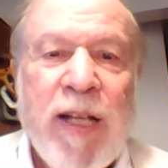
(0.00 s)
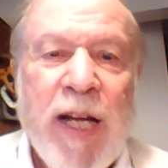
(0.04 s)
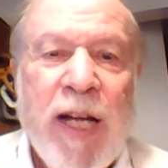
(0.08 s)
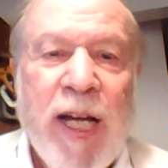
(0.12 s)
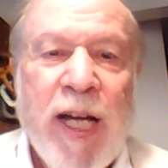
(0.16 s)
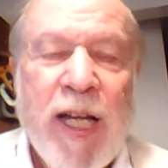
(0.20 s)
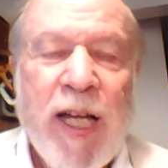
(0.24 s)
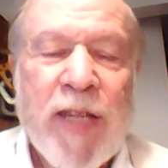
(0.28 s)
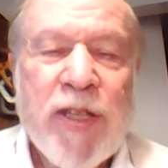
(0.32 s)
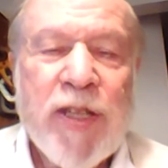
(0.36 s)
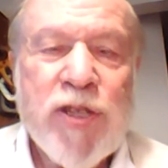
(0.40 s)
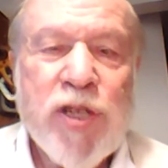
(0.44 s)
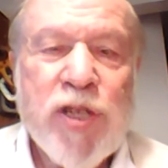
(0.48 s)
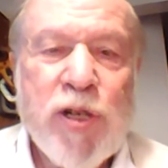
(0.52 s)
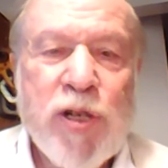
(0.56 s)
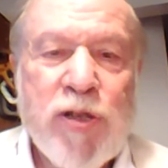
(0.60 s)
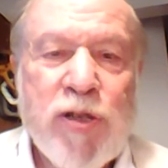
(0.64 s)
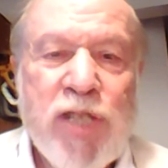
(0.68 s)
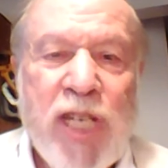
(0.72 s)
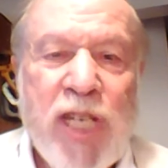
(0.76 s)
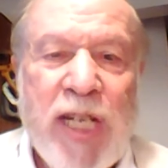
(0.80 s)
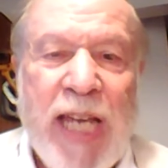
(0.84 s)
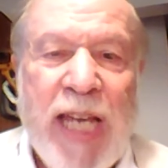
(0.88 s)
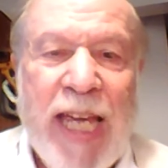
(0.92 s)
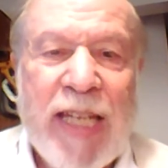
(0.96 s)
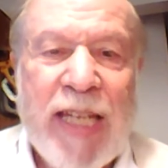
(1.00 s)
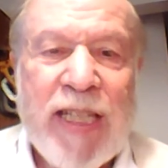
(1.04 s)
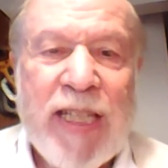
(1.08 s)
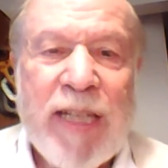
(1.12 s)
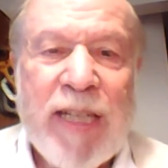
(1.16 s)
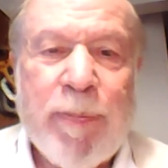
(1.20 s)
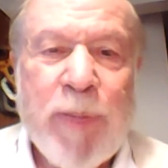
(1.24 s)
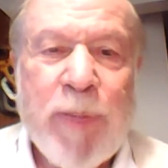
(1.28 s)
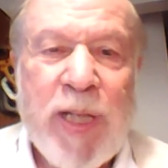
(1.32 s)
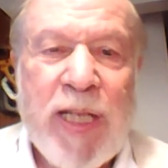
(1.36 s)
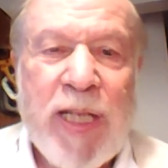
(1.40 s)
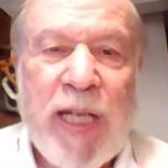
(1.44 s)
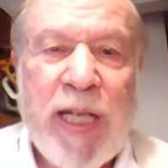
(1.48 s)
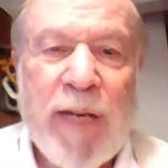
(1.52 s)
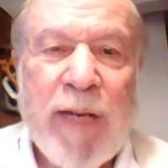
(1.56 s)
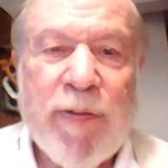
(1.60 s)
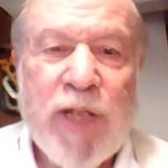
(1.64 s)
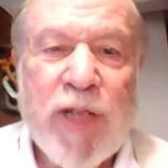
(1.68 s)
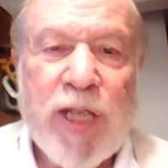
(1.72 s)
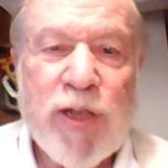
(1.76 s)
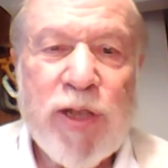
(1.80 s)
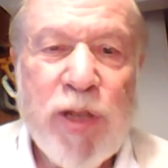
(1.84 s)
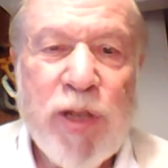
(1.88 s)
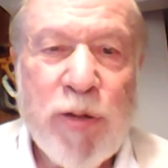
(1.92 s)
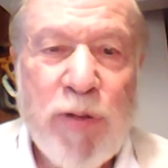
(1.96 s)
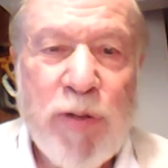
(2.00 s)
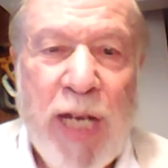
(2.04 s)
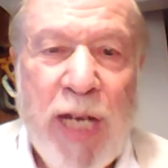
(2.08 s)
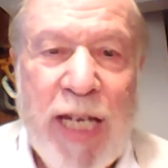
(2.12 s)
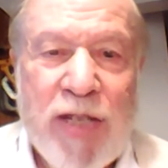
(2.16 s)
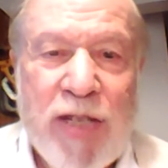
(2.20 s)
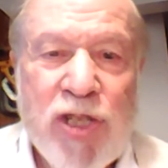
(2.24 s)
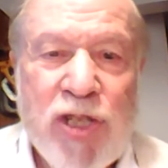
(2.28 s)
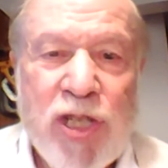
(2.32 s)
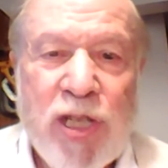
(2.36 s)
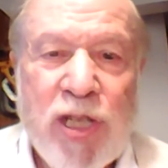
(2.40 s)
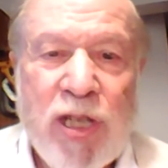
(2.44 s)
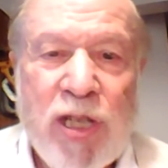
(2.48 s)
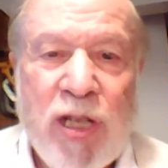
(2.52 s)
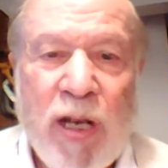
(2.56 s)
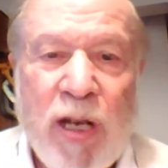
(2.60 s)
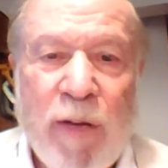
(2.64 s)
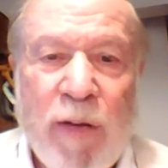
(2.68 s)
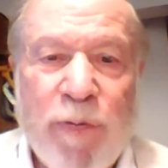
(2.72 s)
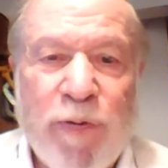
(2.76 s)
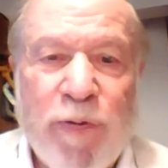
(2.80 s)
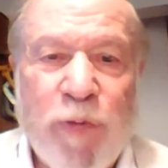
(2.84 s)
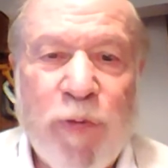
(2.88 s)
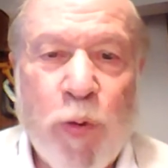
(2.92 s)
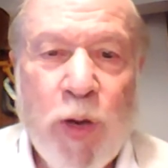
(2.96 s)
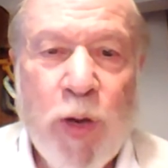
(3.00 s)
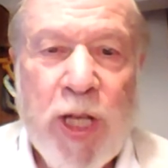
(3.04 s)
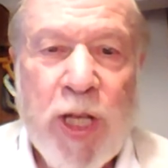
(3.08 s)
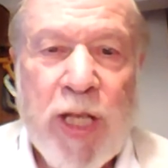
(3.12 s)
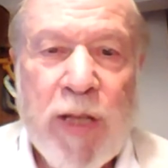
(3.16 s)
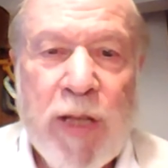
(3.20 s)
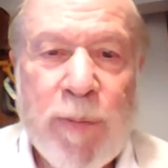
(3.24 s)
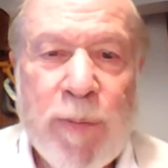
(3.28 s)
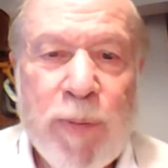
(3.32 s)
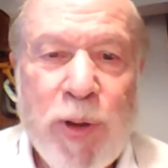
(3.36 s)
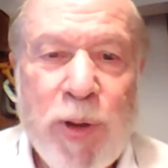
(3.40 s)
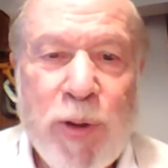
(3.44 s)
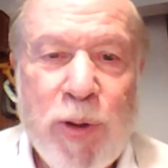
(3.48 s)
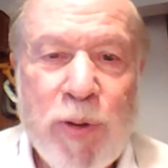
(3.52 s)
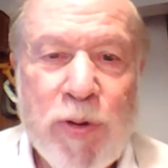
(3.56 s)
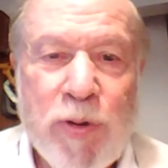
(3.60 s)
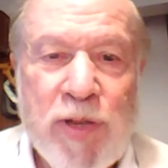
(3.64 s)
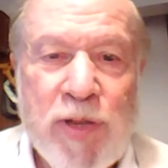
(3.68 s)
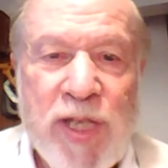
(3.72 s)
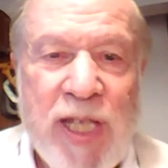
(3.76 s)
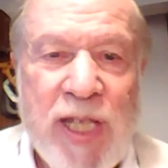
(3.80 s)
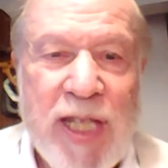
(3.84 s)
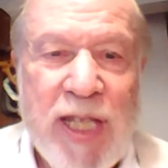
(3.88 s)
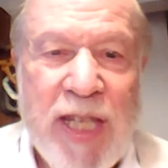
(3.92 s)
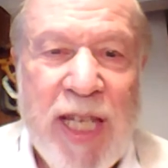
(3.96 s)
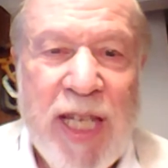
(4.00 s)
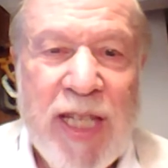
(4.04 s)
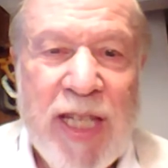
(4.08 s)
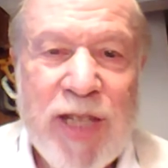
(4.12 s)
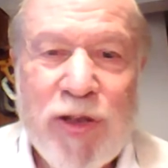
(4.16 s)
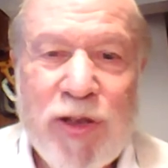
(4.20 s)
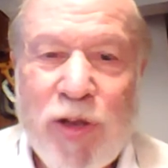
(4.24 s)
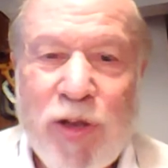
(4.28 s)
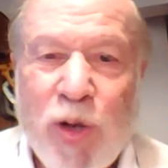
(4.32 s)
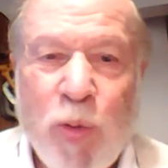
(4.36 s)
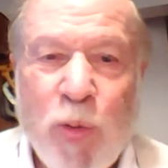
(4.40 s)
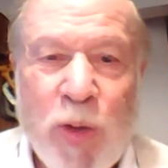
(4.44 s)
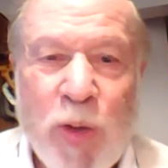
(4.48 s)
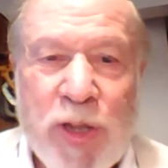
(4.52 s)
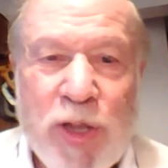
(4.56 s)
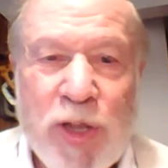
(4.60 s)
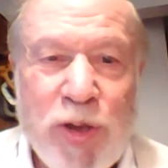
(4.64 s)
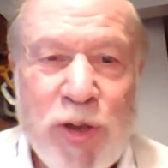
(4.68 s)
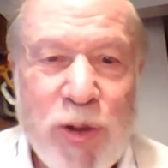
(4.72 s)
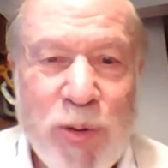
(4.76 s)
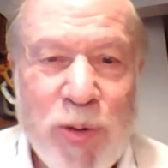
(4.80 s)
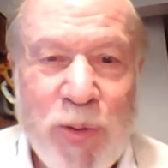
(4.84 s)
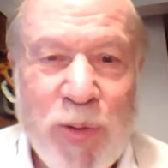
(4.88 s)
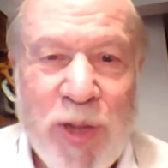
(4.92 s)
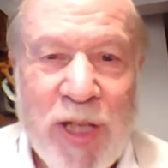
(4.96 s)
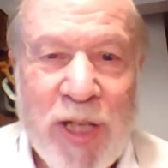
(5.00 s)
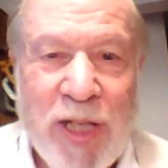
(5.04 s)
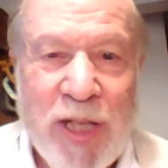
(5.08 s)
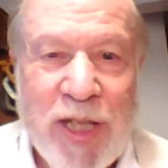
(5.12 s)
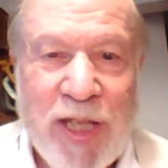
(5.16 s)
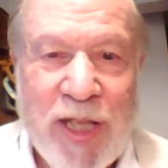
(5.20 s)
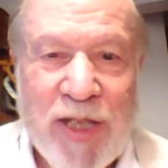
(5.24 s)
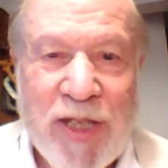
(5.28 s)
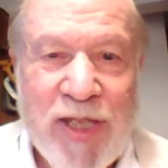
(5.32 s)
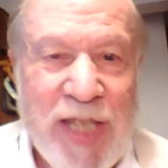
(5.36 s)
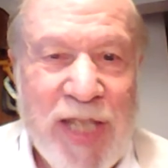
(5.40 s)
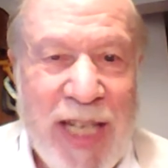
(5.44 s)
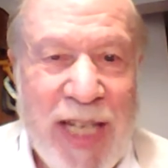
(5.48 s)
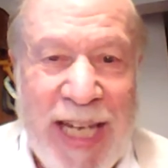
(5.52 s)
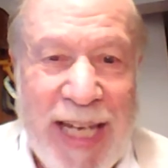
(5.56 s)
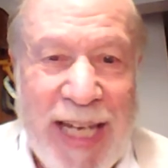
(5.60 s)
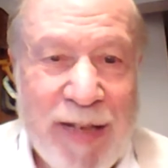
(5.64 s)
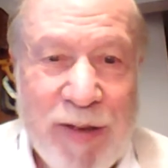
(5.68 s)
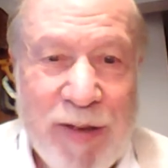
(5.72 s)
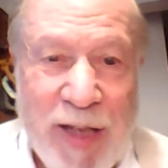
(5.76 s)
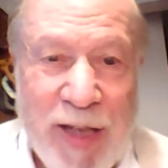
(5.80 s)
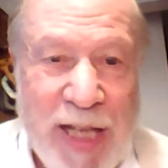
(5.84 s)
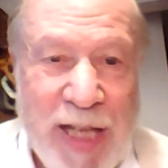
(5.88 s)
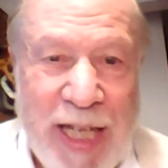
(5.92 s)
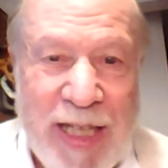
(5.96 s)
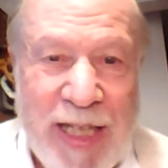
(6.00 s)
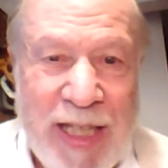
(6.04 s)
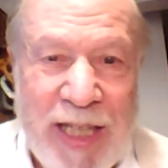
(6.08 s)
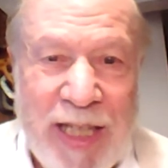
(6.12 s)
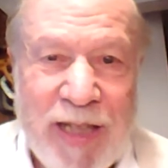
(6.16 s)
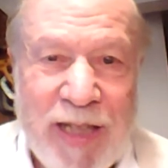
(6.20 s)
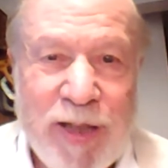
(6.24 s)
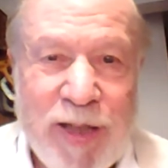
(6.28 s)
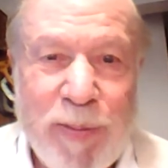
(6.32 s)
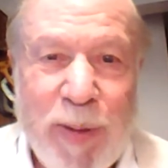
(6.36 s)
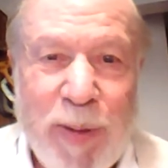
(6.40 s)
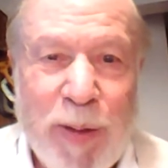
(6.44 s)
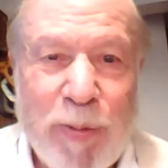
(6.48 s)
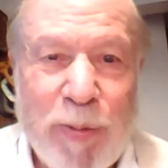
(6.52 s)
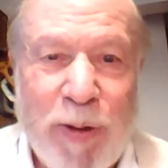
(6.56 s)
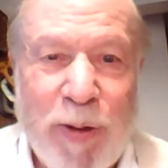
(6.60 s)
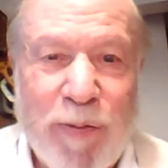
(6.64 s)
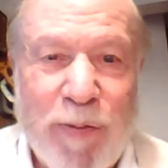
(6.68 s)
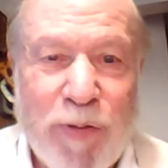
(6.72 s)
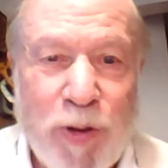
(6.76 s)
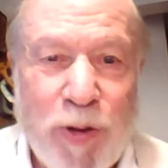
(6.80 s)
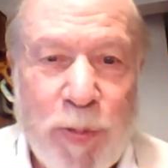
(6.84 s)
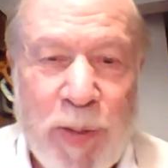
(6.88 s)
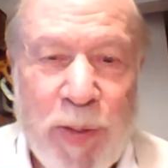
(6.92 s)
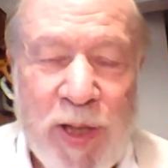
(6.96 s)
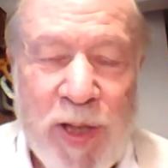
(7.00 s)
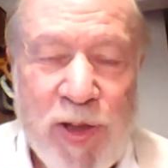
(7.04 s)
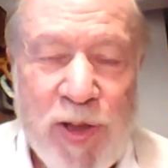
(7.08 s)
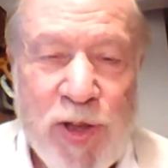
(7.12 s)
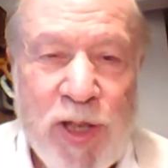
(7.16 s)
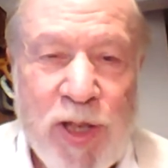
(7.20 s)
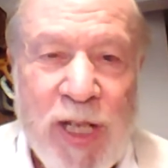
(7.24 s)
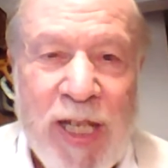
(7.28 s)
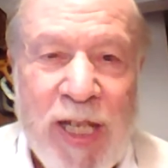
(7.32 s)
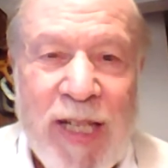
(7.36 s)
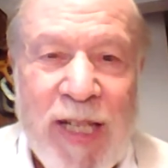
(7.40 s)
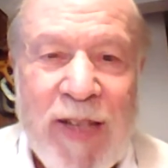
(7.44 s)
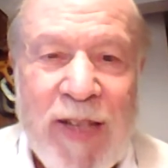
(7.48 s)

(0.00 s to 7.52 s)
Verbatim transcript: Uh, the church had, had been given a donation of 40 computers that they didn't know what to do with because they had they needed to be refurbished.